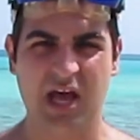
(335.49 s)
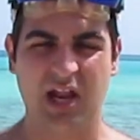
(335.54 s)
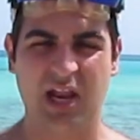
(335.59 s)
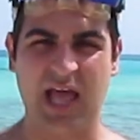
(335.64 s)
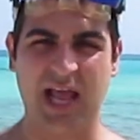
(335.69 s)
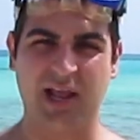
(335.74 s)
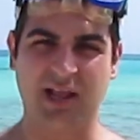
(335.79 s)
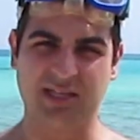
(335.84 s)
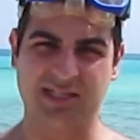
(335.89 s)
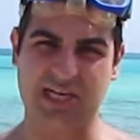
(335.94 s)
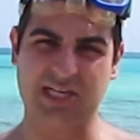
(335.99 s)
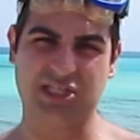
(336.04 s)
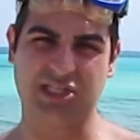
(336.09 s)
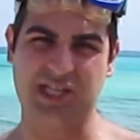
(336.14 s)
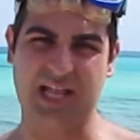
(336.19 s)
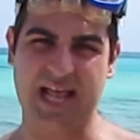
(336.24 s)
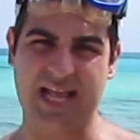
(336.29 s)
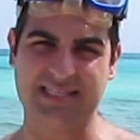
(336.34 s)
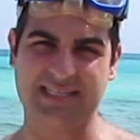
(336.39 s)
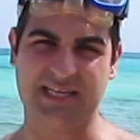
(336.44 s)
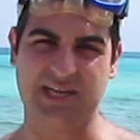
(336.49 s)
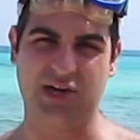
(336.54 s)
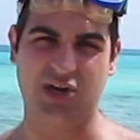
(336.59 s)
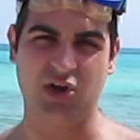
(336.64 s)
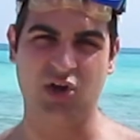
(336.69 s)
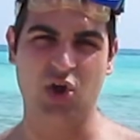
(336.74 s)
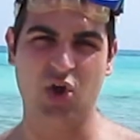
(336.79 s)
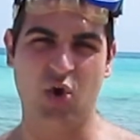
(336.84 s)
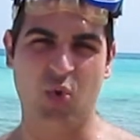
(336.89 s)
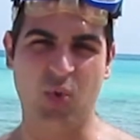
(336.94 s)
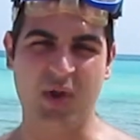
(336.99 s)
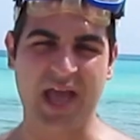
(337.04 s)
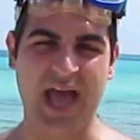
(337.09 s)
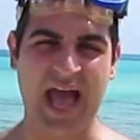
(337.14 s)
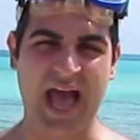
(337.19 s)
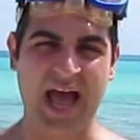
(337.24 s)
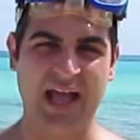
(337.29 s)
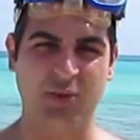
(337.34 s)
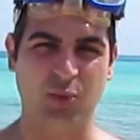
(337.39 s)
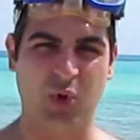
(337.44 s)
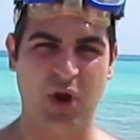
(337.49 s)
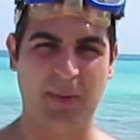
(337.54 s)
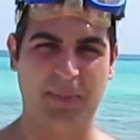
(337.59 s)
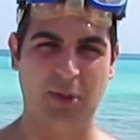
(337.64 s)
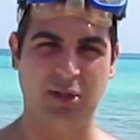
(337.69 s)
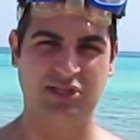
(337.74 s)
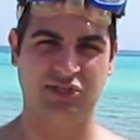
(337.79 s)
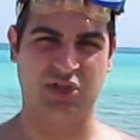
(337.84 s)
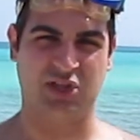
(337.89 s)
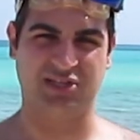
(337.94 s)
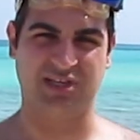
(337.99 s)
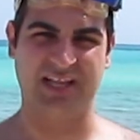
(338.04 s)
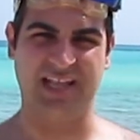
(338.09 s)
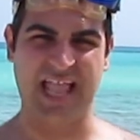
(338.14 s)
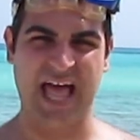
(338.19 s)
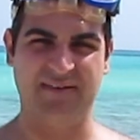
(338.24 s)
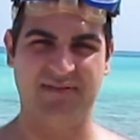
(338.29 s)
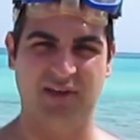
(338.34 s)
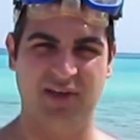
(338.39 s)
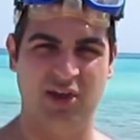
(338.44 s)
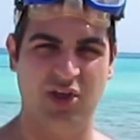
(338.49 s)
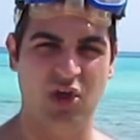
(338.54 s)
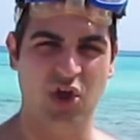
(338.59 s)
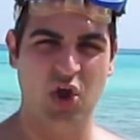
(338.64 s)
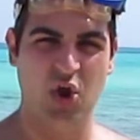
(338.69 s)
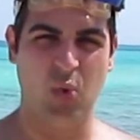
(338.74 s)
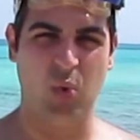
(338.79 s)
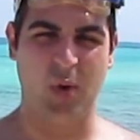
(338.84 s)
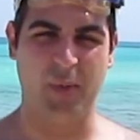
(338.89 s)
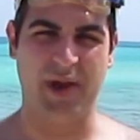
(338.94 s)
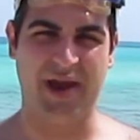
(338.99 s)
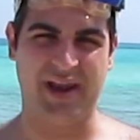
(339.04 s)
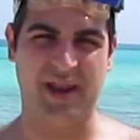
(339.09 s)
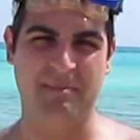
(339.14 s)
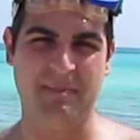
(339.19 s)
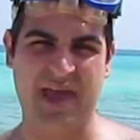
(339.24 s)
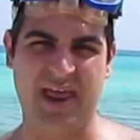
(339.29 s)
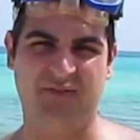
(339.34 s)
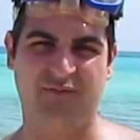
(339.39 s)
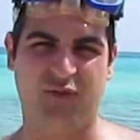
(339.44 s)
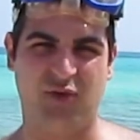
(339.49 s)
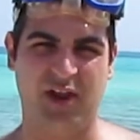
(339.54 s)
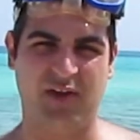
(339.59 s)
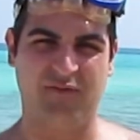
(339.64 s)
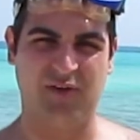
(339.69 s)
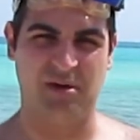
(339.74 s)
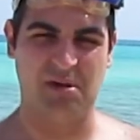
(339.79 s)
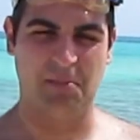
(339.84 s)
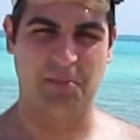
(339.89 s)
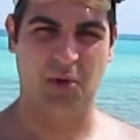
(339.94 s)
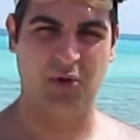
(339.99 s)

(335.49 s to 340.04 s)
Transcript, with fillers: Like such as last year, we had Waterpolooza 2011, where we had a man falling from a